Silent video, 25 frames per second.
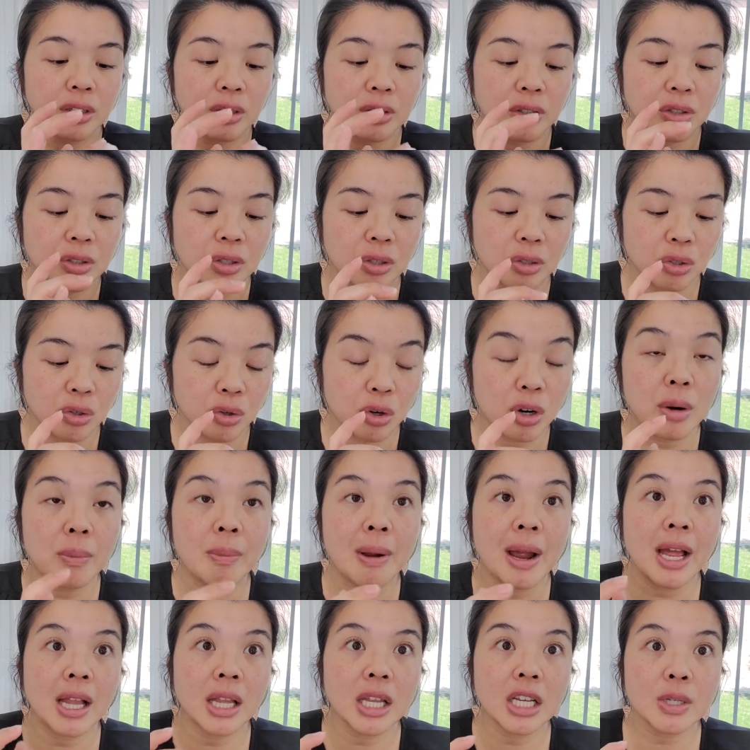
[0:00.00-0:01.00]
So your
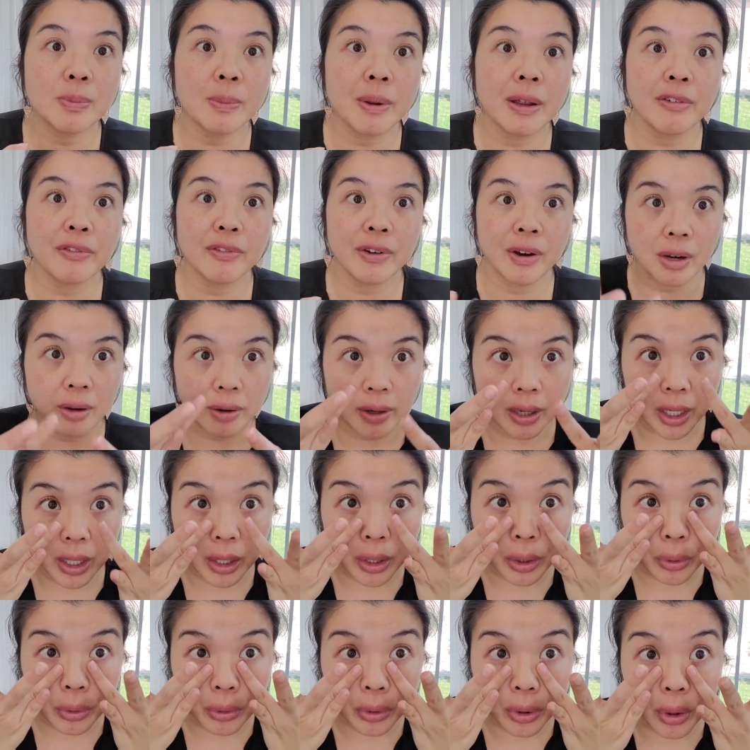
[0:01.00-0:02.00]
mileage may vary,
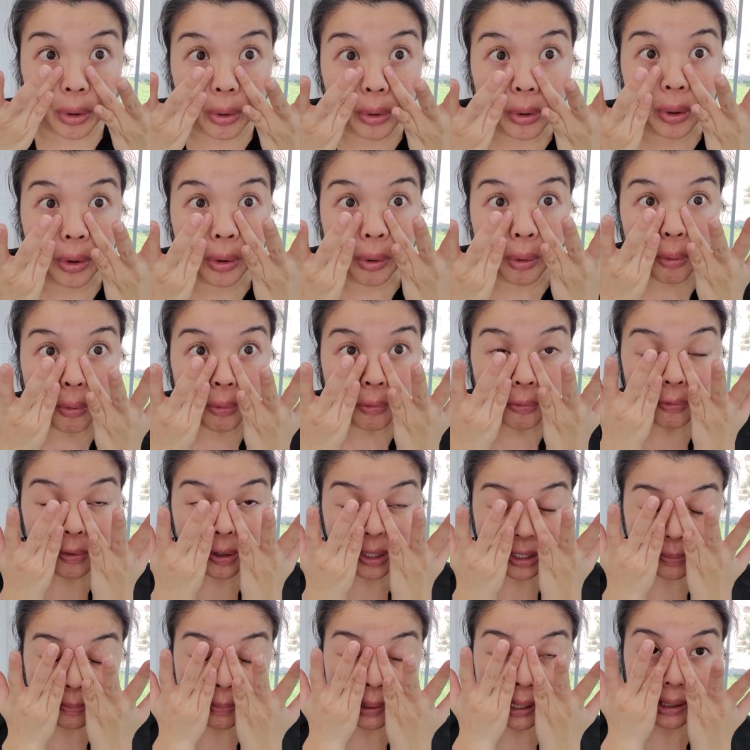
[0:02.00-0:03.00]
you know your own
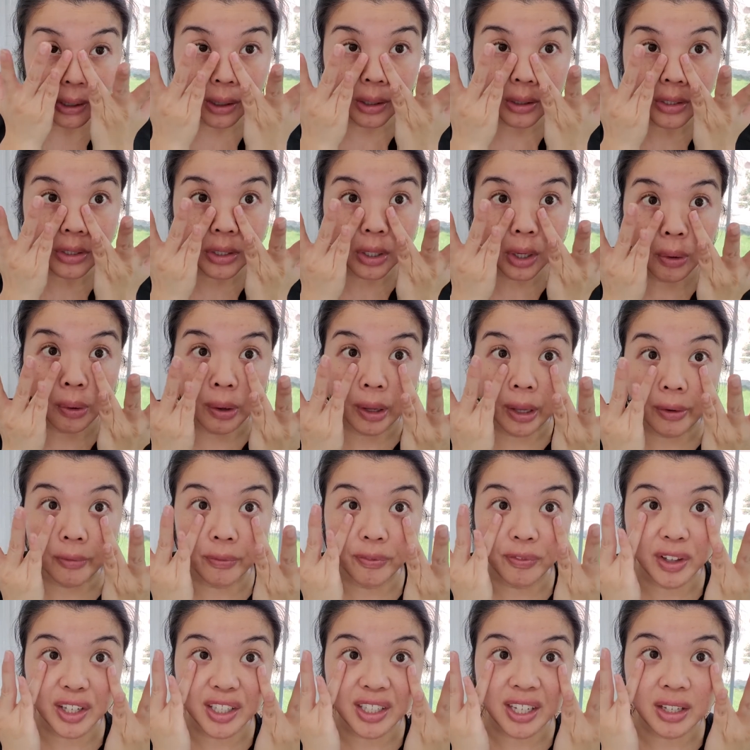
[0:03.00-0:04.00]
face better. So
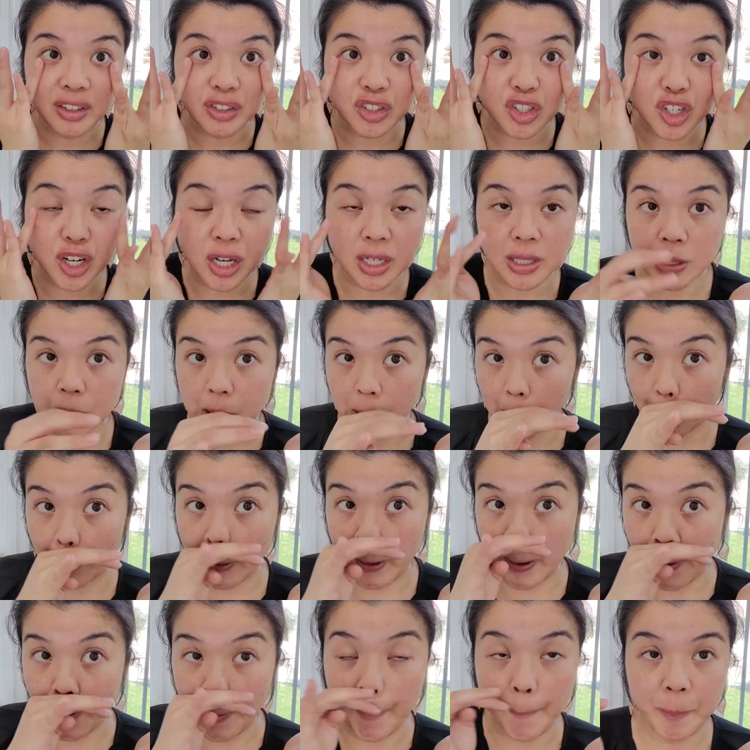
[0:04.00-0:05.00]
if it tells you not to do
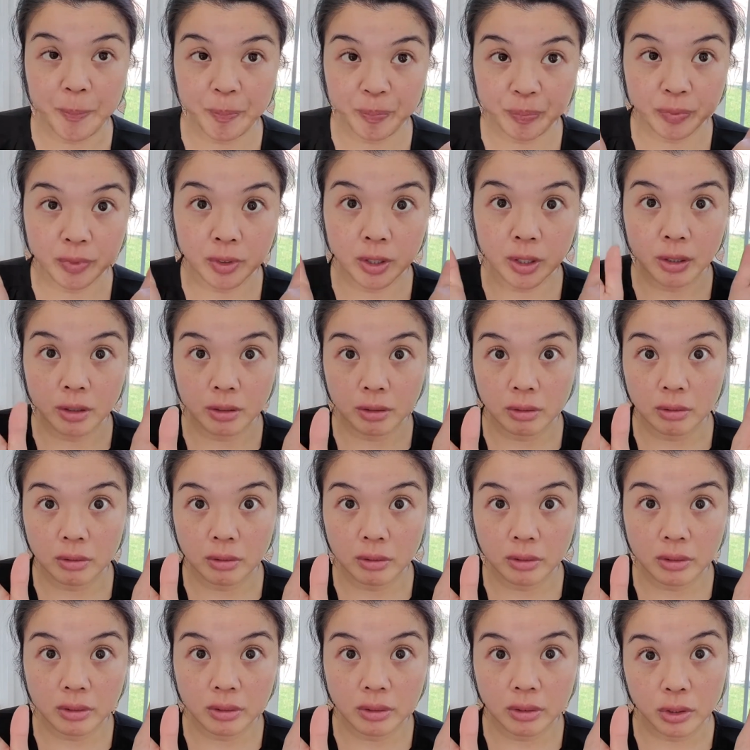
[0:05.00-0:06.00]
it,
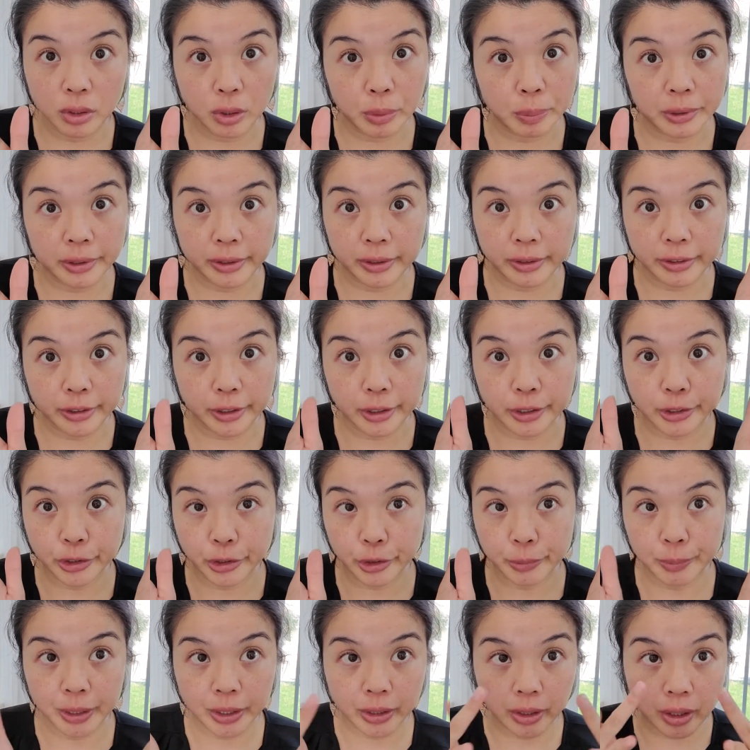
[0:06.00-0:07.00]
you be the
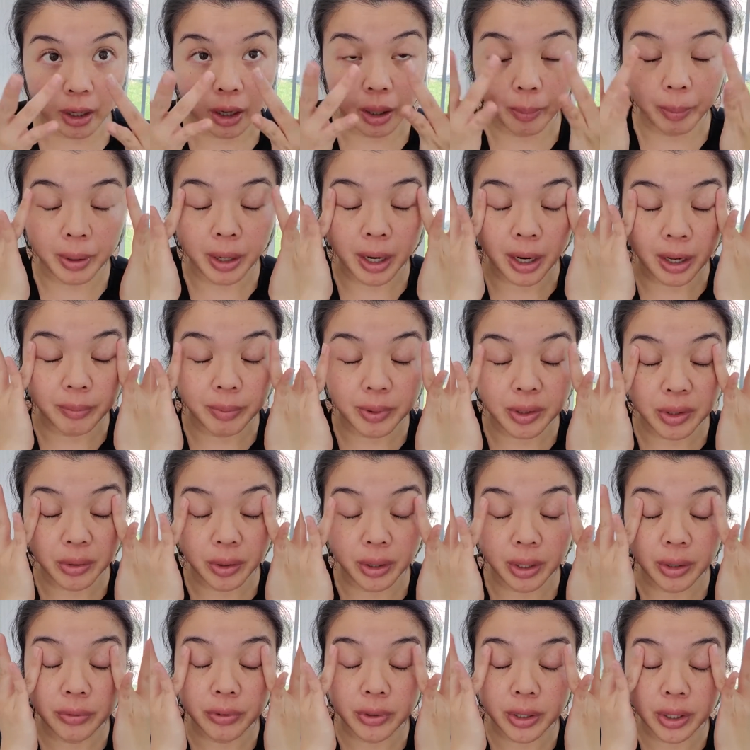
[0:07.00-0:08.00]
judge, you make the call, but I've been
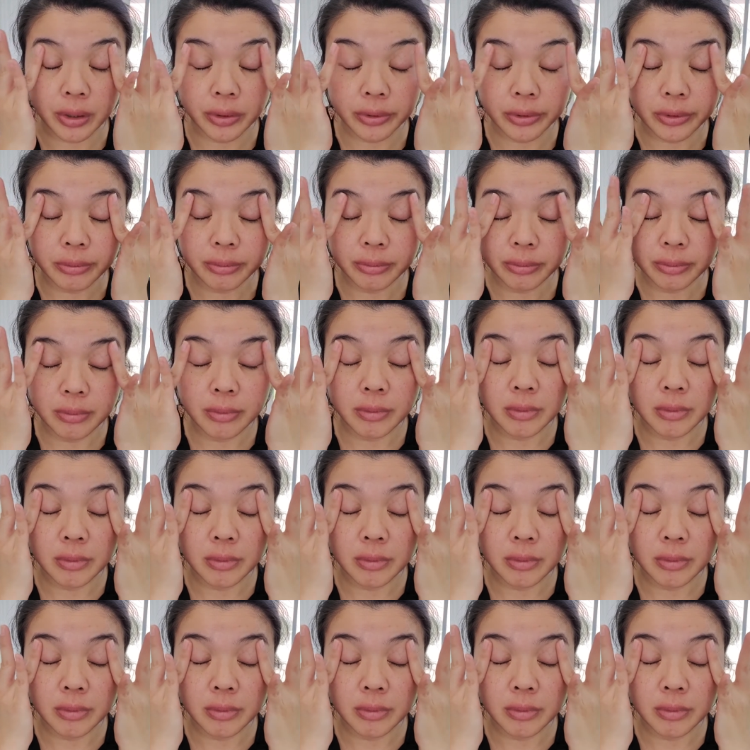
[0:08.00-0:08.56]
doing it for years.